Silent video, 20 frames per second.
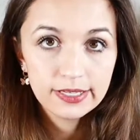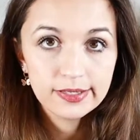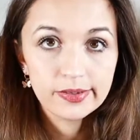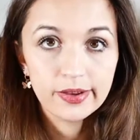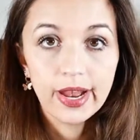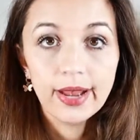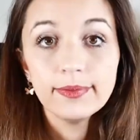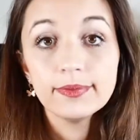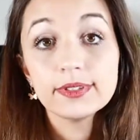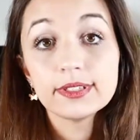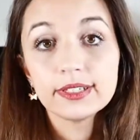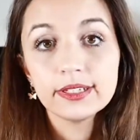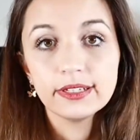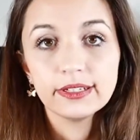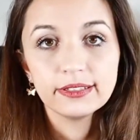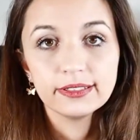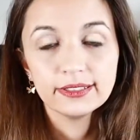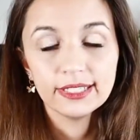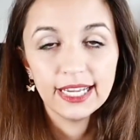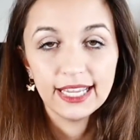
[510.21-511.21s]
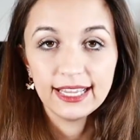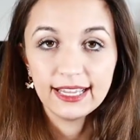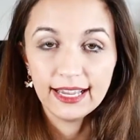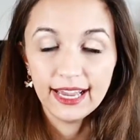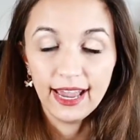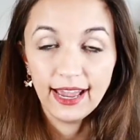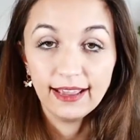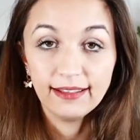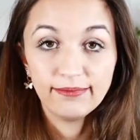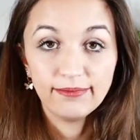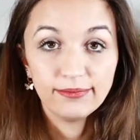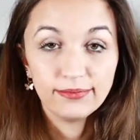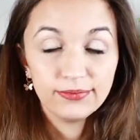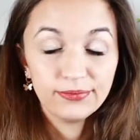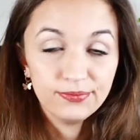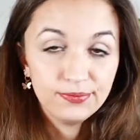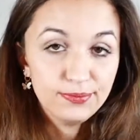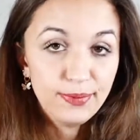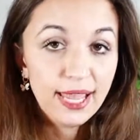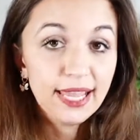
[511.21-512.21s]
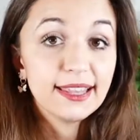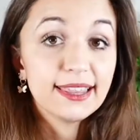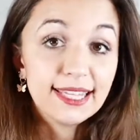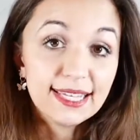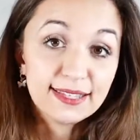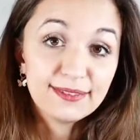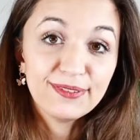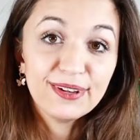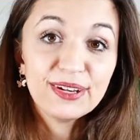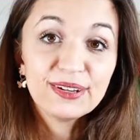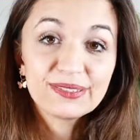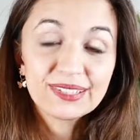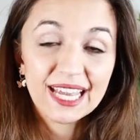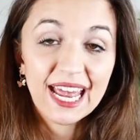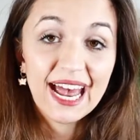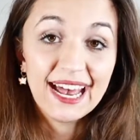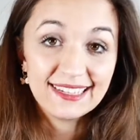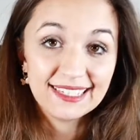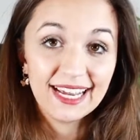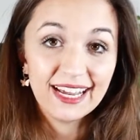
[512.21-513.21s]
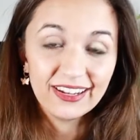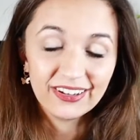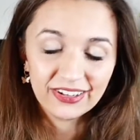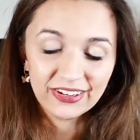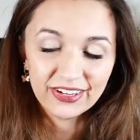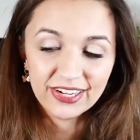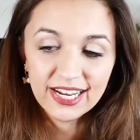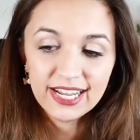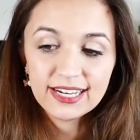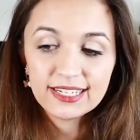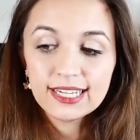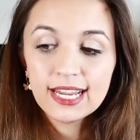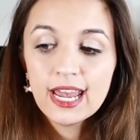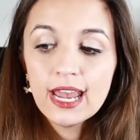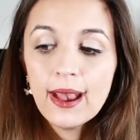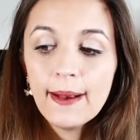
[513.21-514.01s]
So I'm still, I make these videos as I learn it,